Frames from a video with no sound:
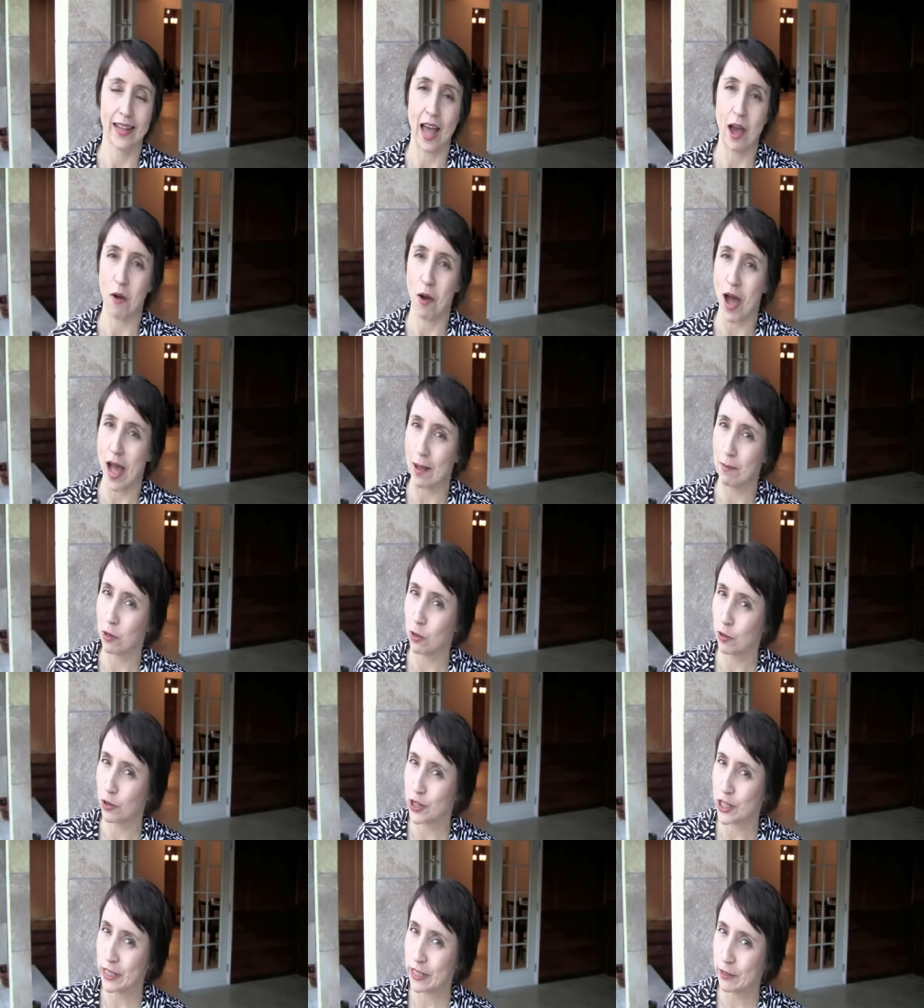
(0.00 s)
Now, I'm
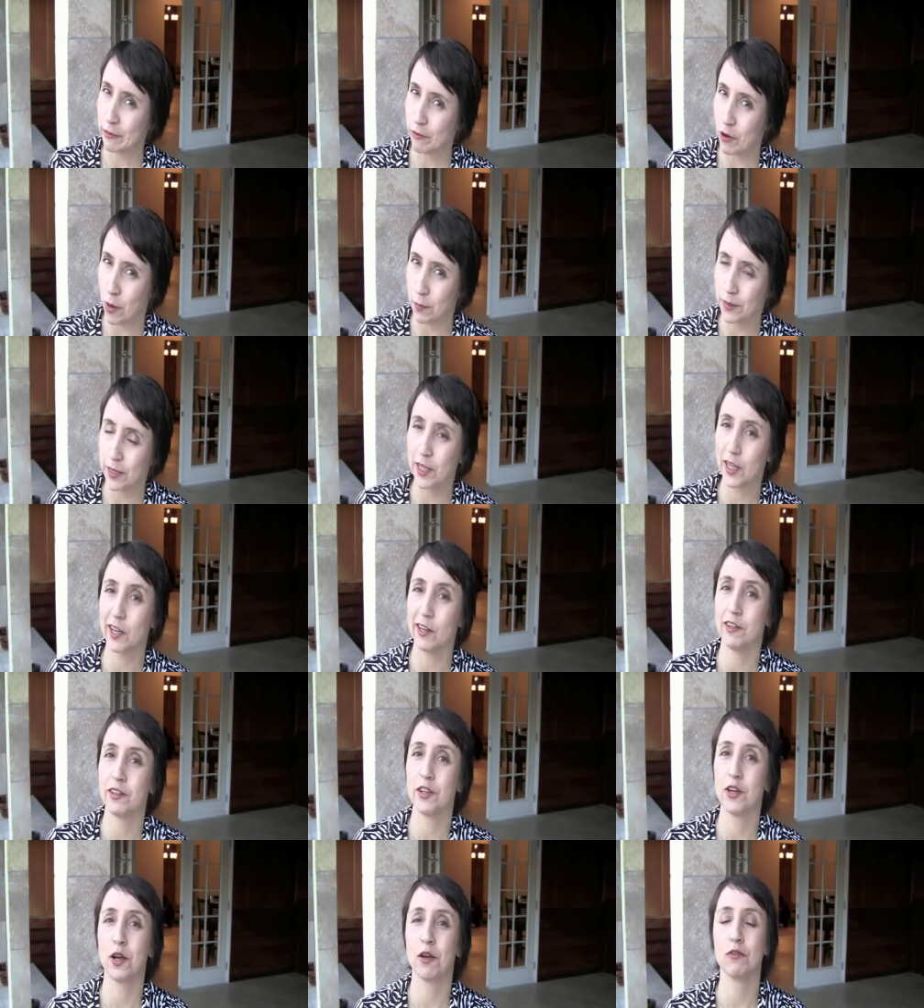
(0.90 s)
originally from the
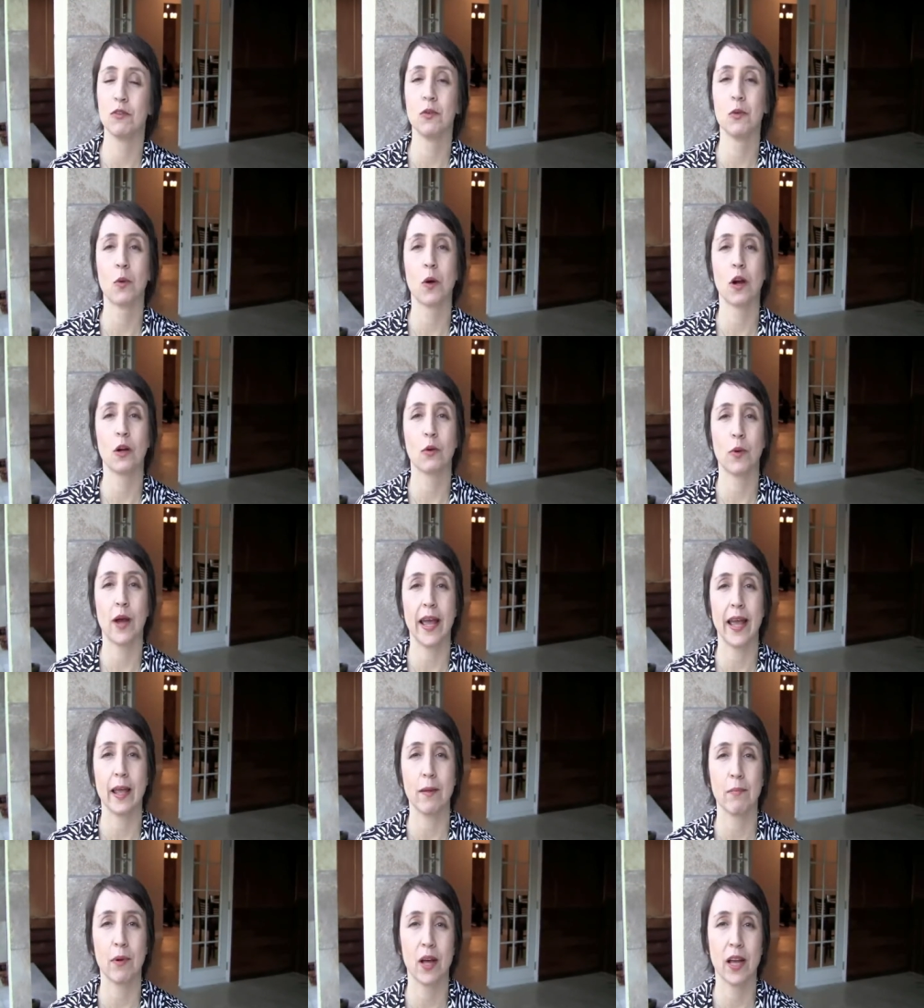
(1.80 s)
country of
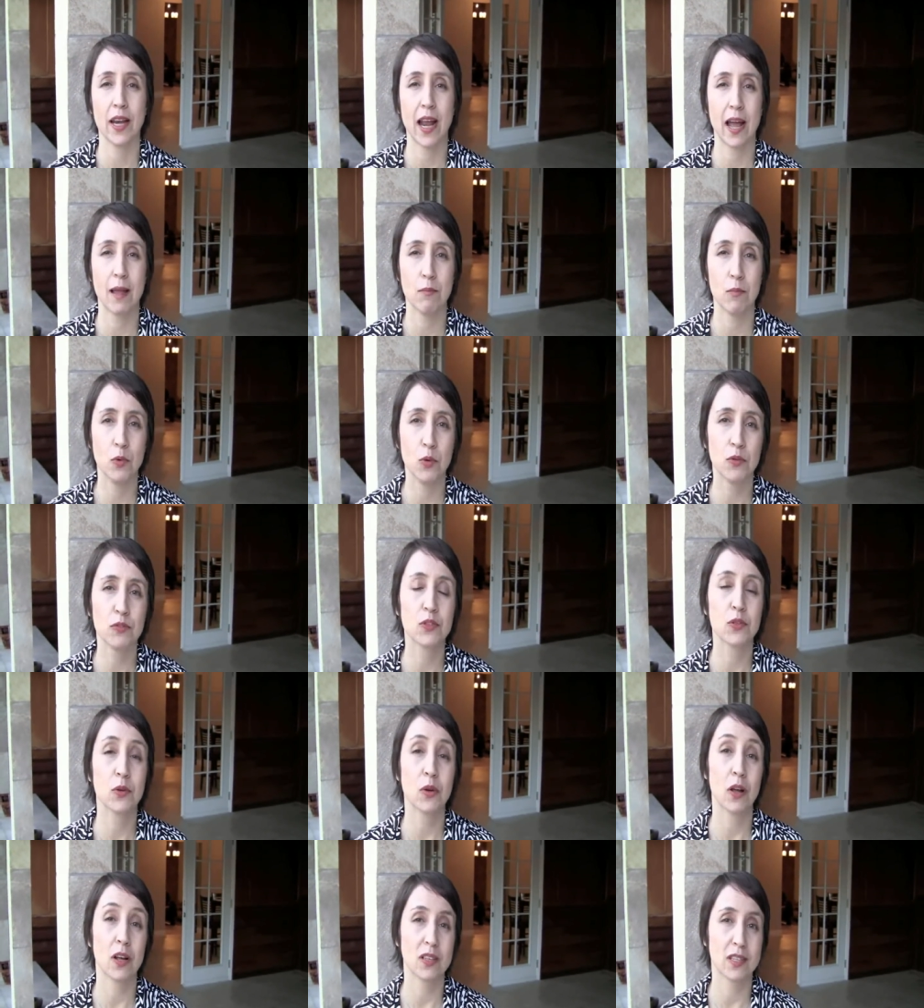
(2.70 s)
Norway, but I
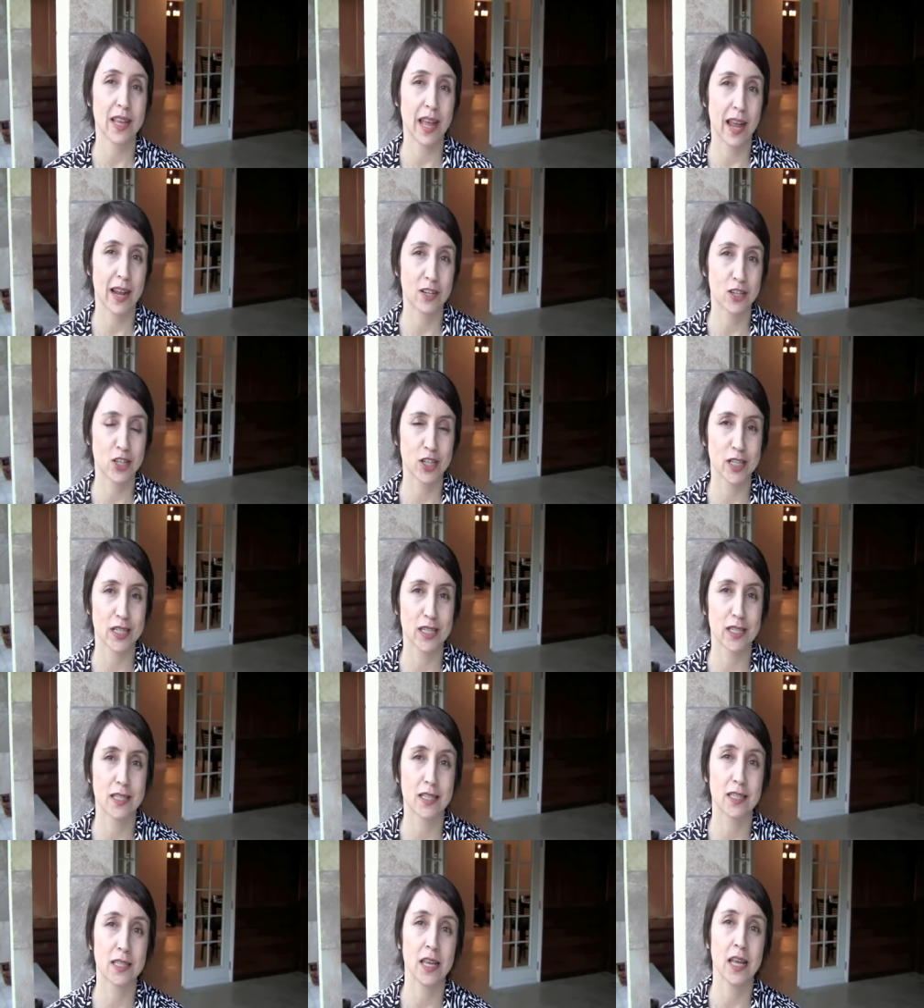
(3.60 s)
moved to Los
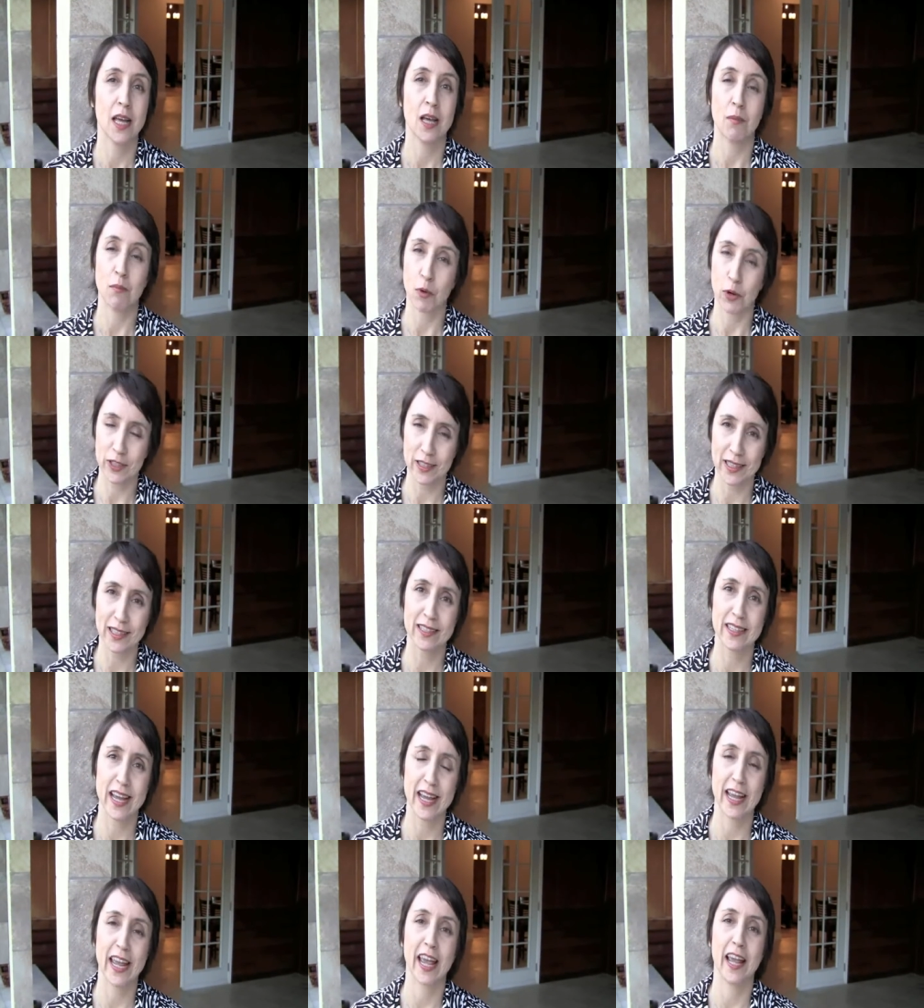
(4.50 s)
Angeles more than
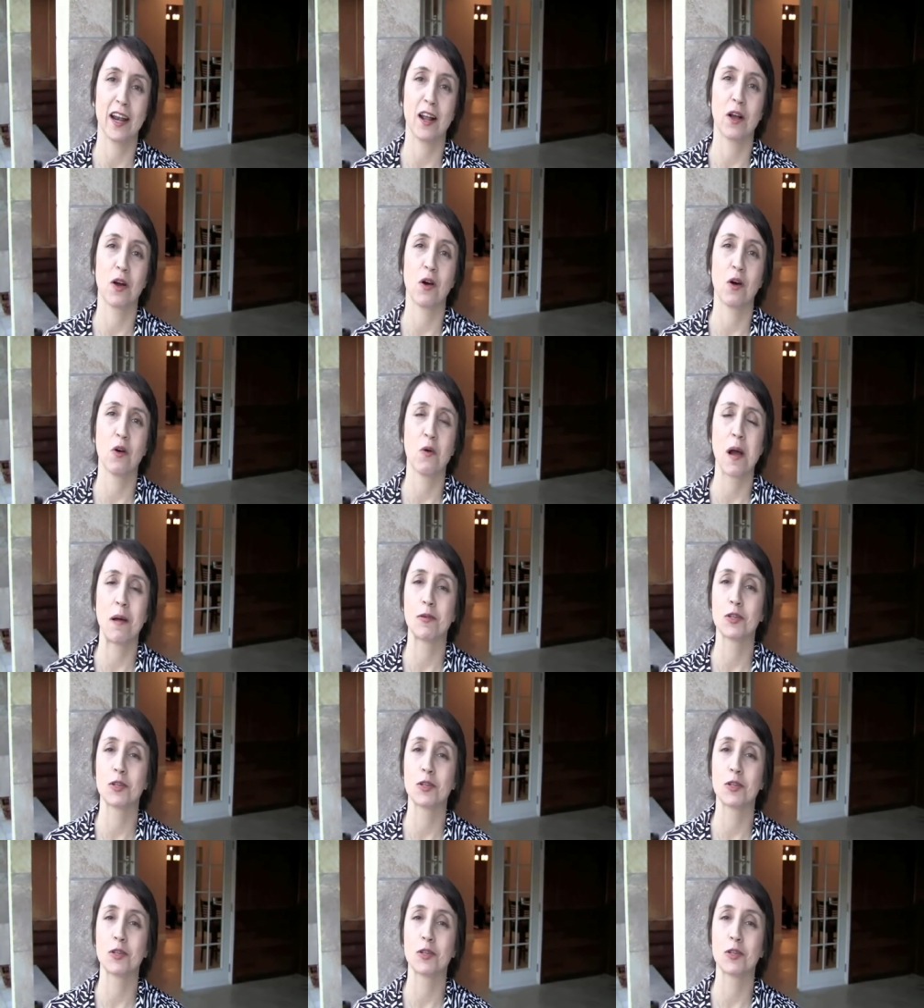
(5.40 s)
a decade ago.